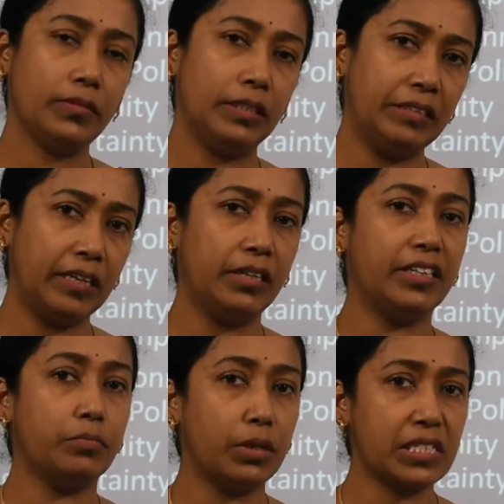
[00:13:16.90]
then
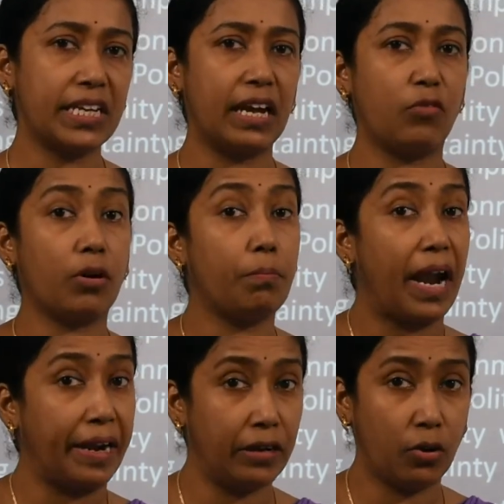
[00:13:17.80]
it must have, or
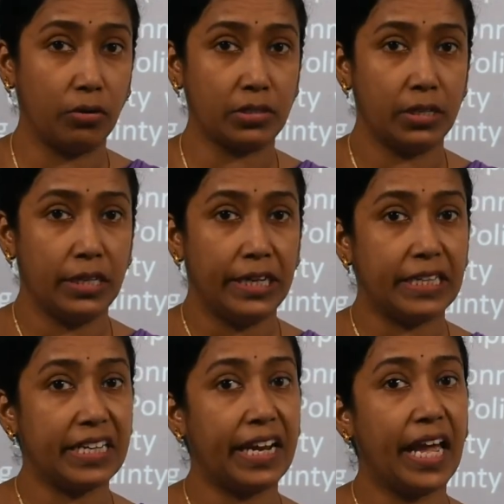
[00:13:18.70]
bad laws,
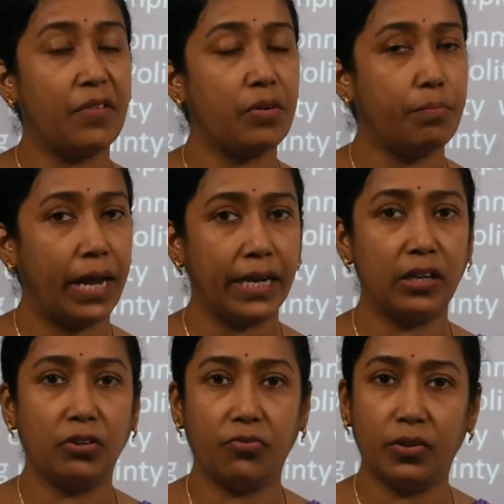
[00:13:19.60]
it can have a bad
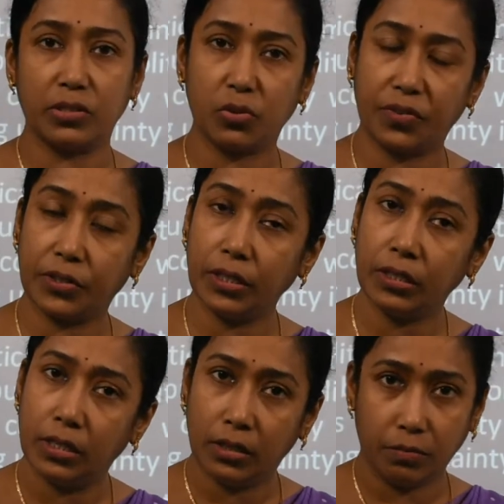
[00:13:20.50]
influence over the
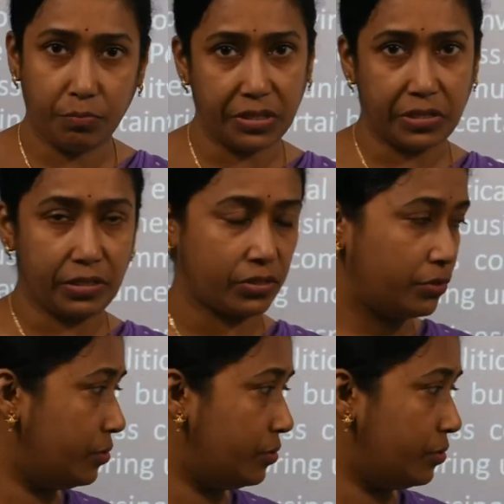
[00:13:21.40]
business